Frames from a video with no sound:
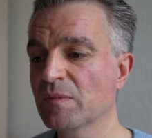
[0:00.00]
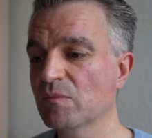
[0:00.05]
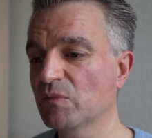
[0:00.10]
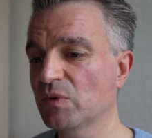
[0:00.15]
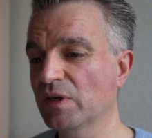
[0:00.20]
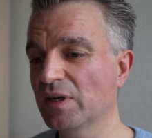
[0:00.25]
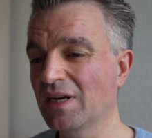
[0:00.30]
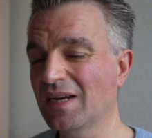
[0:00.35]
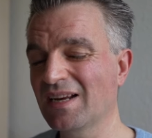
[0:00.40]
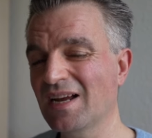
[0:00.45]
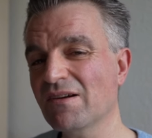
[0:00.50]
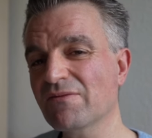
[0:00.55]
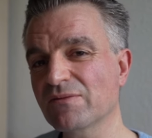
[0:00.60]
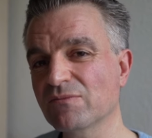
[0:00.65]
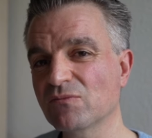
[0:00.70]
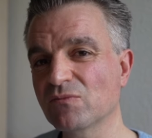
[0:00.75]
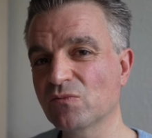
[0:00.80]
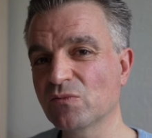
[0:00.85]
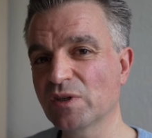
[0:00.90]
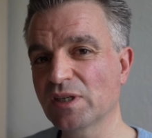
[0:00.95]
but I
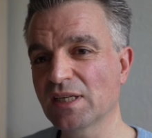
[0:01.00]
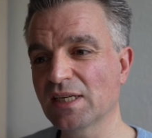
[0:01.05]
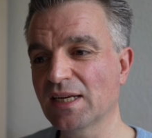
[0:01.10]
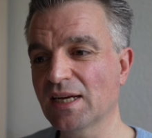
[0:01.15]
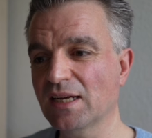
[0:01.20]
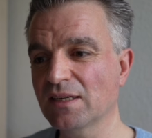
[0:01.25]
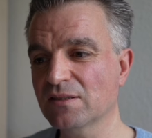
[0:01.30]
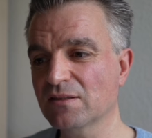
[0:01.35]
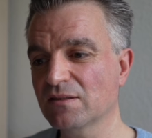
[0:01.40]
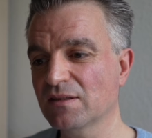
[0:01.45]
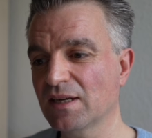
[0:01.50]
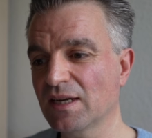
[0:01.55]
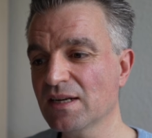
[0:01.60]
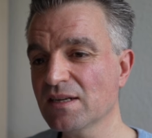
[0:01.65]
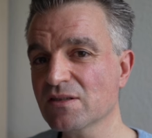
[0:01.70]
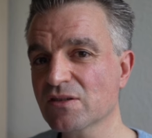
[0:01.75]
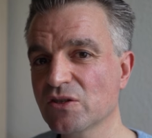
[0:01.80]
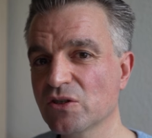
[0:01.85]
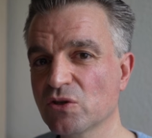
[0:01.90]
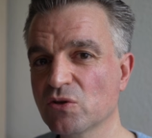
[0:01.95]
haven't really had
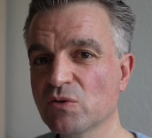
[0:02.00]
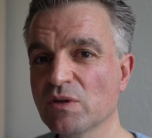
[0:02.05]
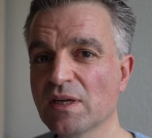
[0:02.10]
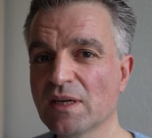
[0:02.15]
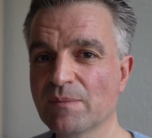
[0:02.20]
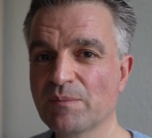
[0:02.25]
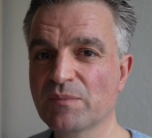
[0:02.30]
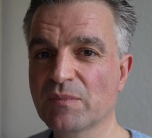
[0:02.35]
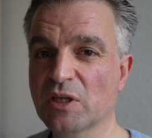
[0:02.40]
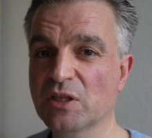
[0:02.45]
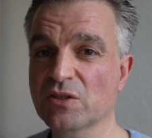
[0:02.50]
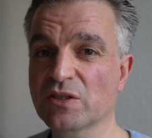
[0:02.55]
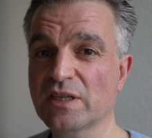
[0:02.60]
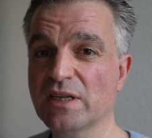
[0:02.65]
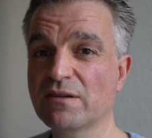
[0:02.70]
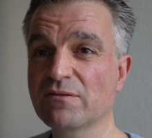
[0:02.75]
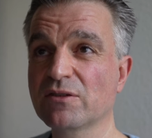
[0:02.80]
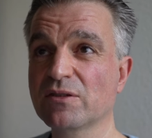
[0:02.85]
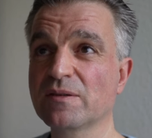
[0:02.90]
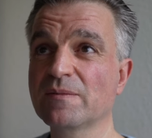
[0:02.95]
to, because
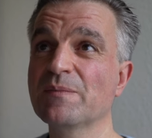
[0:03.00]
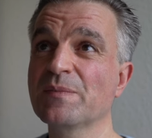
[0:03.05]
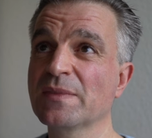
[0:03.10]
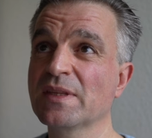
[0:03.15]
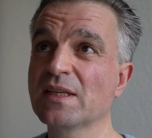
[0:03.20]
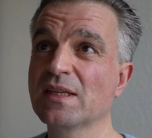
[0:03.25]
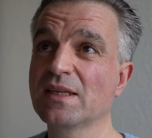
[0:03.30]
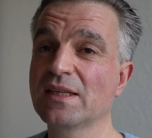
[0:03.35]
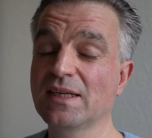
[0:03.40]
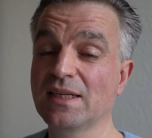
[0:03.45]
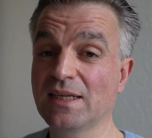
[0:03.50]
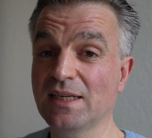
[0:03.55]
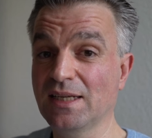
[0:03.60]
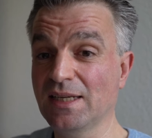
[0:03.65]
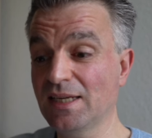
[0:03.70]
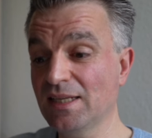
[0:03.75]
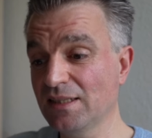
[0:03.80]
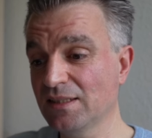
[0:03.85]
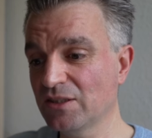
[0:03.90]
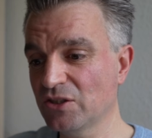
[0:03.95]
even
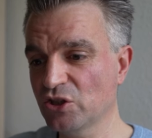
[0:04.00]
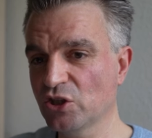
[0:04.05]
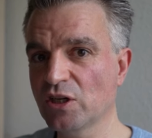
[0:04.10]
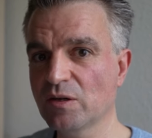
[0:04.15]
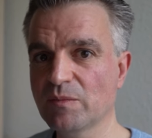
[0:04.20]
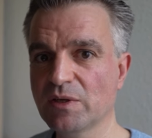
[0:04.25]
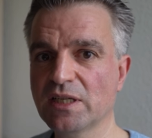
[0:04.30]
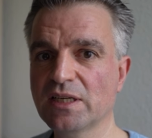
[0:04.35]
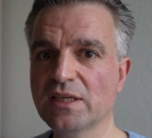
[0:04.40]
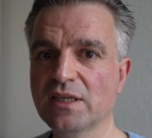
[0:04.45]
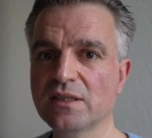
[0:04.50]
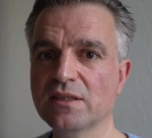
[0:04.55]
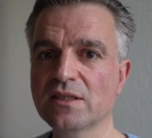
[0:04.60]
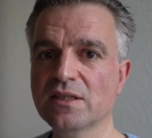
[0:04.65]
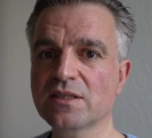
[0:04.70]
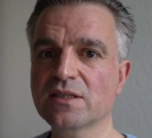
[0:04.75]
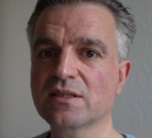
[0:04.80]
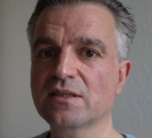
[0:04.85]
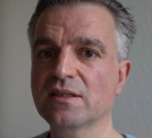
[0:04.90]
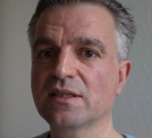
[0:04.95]
in Germany, in
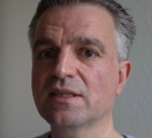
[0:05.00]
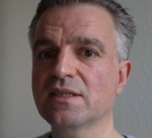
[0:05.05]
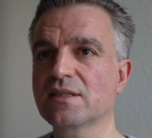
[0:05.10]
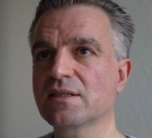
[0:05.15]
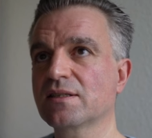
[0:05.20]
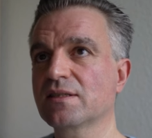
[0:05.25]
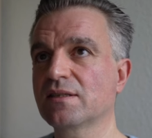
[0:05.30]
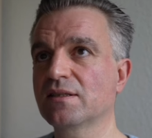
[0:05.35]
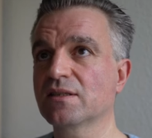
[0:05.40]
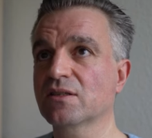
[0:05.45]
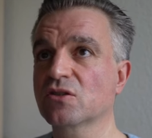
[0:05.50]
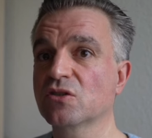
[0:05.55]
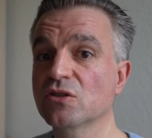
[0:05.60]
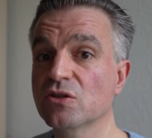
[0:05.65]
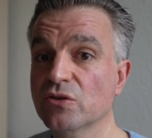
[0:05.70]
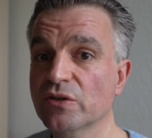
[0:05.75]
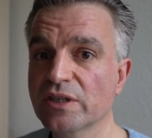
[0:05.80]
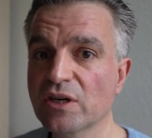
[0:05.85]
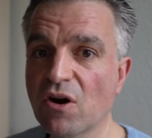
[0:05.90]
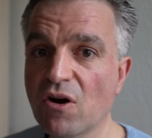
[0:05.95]
this
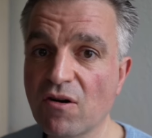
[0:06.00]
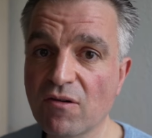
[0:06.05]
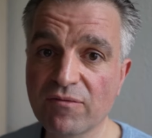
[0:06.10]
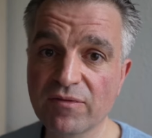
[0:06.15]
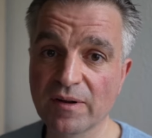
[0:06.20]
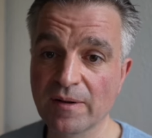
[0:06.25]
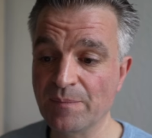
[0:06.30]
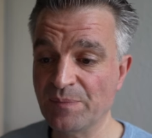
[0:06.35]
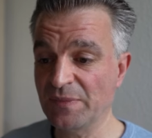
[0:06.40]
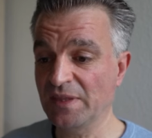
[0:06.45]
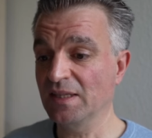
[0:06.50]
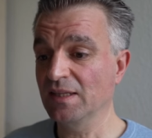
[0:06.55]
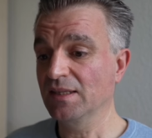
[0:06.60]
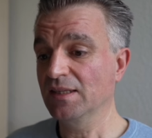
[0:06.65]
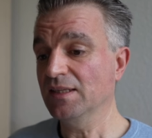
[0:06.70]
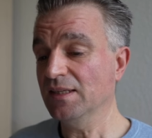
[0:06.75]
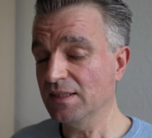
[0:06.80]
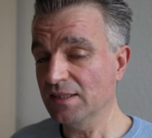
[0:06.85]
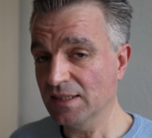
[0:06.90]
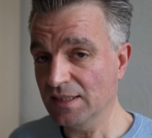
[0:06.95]
country of
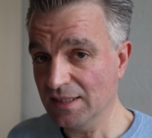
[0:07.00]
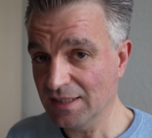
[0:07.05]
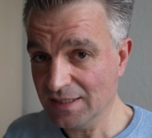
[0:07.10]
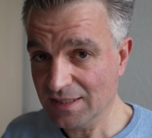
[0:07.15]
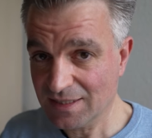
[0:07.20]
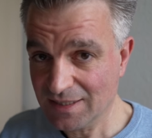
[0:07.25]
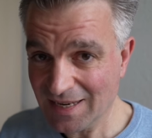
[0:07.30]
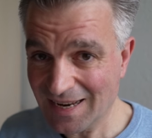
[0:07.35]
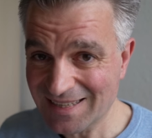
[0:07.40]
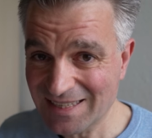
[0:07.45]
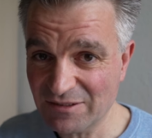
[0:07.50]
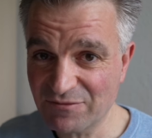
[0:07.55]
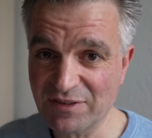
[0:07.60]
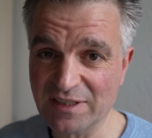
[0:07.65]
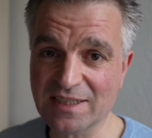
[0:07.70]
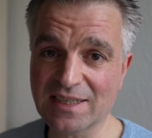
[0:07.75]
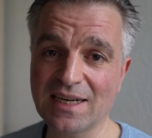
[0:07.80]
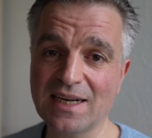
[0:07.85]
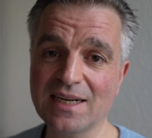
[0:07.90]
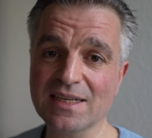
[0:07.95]

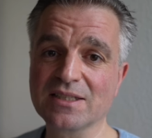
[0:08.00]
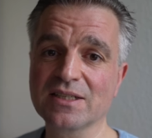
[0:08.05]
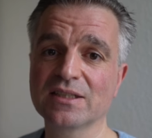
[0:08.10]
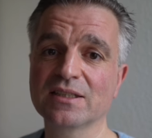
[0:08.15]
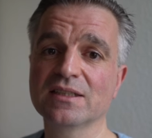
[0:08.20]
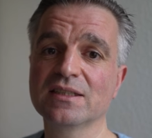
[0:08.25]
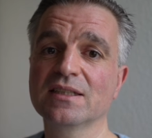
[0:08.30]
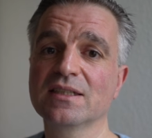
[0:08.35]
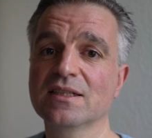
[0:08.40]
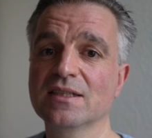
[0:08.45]
certificates,